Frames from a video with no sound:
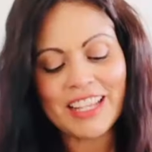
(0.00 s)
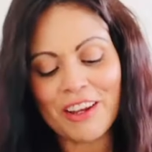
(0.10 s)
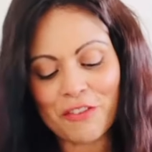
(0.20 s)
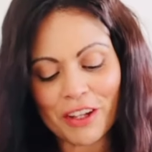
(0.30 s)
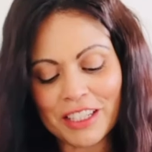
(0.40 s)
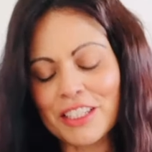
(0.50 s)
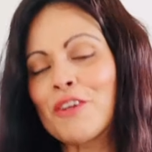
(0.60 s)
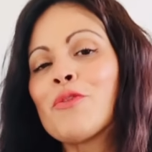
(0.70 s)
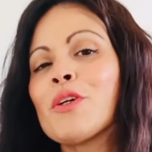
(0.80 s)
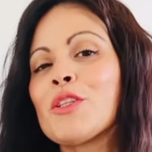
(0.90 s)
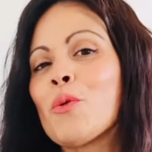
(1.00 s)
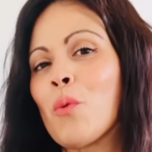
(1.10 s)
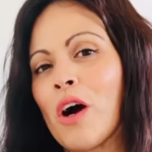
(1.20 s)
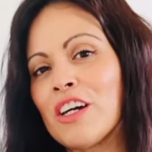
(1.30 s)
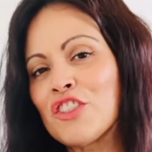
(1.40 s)
I fell in love with the
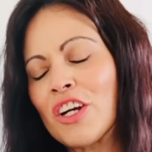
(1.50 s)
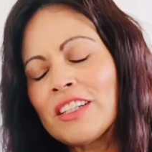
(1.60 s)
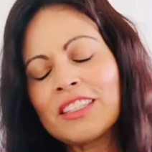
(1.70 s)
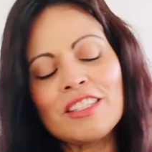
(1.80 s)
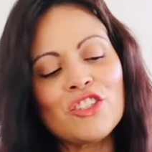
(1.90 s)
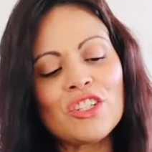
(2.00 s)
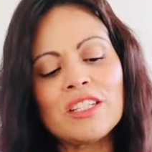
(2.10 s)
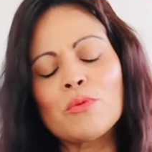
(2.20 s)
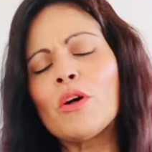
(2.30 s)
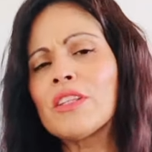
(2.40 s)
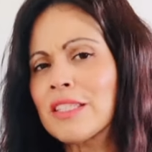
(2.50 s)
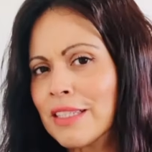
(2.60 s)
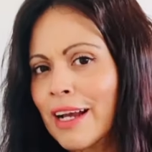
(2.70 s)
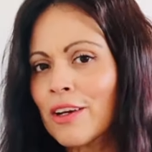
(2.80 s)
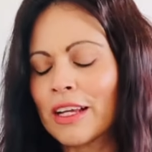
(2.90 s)
wash on these jeans. Well, the
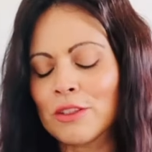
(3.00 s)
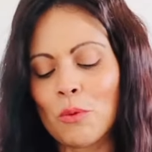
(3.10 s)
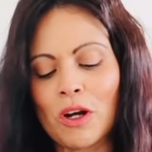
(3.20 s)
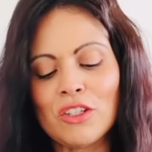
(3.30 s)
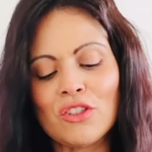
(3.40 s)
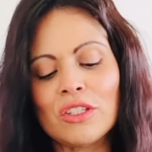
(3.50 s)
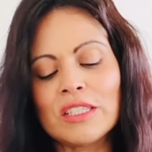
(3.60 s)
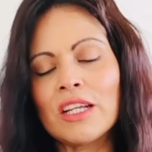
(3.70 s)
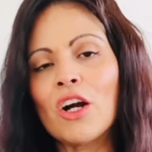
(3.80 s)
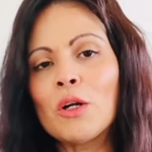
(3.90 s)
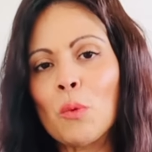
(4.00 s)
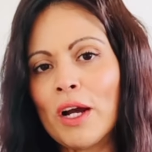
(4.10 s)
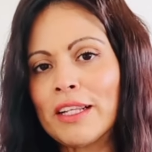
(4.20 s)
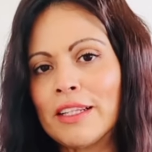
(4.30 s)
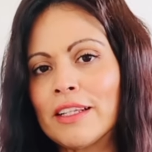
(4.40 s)
style and the wash because they are
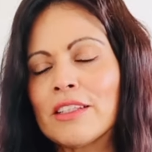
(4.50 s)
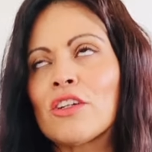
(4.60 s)
wide leg.